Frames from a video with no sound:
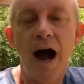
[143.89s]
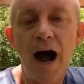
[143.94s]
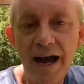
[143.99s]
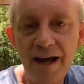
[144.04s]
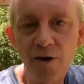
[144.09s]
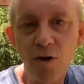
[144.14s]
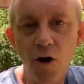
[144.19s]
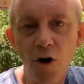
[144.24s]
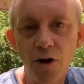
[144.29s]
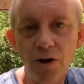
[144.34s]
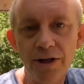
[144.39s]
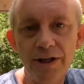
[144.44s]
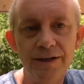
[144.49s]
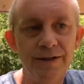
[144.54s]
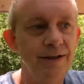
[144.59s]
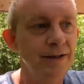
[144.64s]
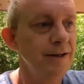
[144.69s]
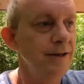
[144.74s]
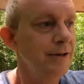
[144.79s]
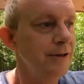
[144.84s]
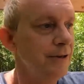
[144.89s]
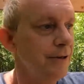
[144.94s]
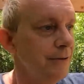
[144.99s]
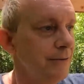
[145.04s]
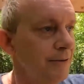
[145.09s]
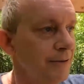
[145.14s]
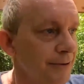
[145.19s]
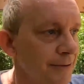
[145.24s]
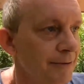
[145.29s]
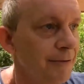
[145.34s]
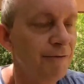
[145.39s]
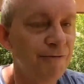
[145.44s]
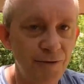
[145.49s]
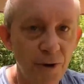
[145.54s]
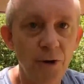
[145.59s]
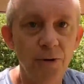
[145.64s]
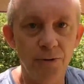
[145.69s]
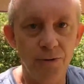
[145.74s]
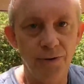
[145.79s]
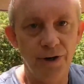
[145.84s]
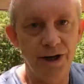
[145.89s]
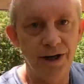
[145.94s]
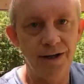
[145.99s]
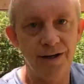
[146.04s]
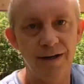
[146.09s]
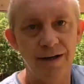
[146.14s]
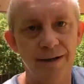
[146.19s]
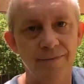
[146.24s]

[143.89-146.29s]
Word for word: I call it food.